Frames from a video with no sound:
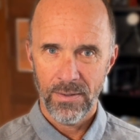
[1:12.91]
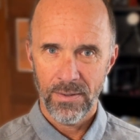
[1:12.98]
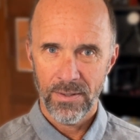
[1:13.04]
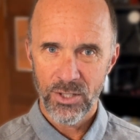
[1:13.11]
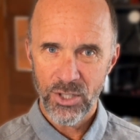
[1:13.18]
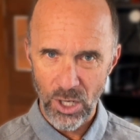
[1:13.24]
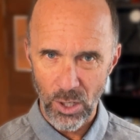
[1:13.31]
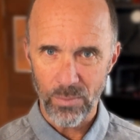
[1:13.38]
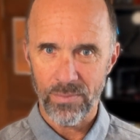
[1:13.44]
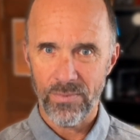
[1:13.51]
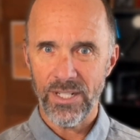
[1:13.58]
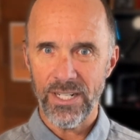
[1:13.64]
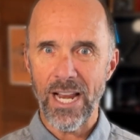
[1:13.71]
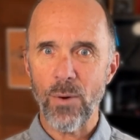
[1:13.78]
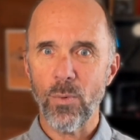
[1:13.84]
So
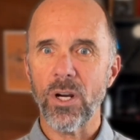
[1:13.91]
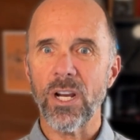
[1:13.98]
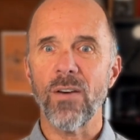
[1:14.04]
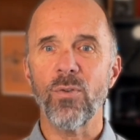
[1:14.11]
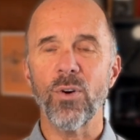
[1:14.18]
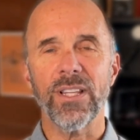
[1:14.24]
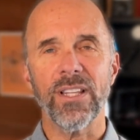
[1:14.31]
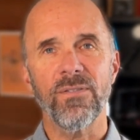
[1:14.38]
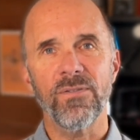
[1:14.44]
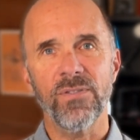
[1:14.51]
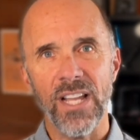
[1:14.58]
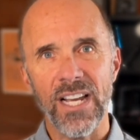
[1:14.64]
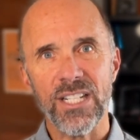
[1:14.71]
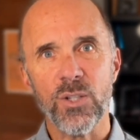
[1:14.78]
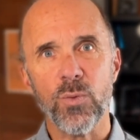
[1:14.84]
today we're covering the
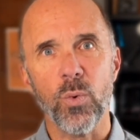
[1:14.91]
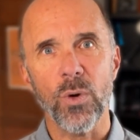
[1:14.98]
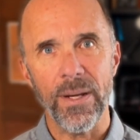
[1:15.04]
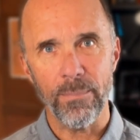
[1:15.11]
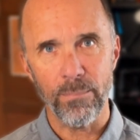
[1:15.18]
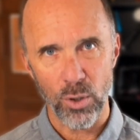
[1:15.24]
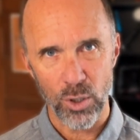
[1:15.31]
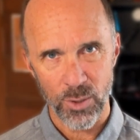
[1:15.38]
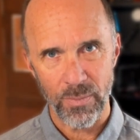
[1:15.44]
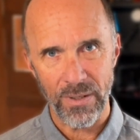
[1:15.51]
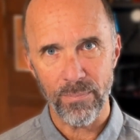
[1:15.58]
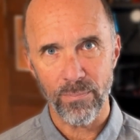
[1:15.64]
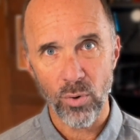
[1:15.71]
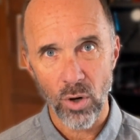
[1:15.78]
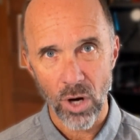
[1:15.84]
flex
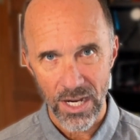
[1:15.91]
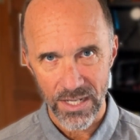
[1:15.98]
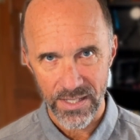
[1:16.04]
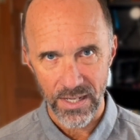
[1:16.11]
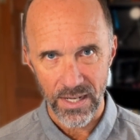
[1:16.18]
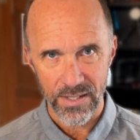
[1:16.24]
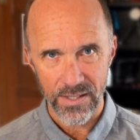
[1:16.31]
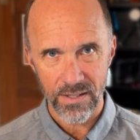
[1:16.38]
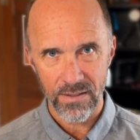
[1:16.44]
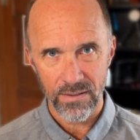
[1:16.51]
reimbursement process.